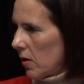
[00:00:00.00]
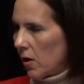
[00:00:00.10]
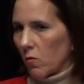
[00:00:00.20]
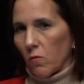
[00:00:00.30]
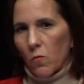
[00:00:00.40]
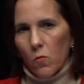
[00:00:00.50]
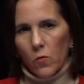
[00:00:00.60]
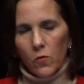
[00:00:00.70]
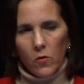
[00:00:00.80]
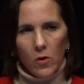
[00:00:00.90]
And of
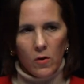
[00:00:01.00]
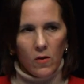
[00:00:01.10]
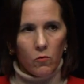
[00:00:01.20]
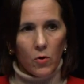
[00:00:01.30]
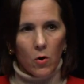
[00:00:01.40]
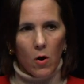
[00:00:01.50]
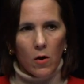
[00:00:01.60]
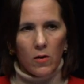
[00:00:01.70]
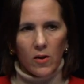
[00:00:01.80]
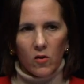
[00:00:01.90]
course, in this
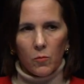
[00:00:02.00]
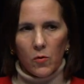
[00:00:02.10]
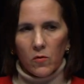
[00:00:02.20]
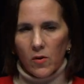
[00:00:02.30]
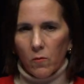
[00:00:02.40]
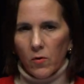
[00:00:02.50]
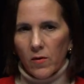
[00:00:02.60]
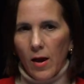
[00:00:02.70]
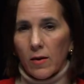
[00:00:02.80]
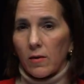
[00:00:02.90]
regard, the experience that we
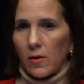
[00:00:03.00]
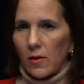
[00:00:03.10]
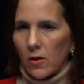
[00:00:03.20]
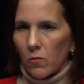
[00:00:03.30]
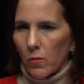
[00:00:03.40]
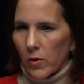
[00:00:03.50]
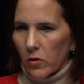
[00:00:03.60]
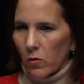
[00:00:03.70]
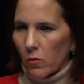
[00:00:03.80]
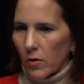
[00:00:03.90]
had dealing with
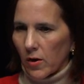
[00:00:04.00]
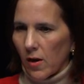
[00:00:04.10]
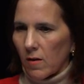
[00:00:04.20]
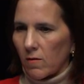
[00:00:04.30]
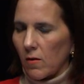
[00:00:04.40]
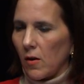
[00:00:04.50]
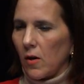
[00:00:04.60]
hurricanes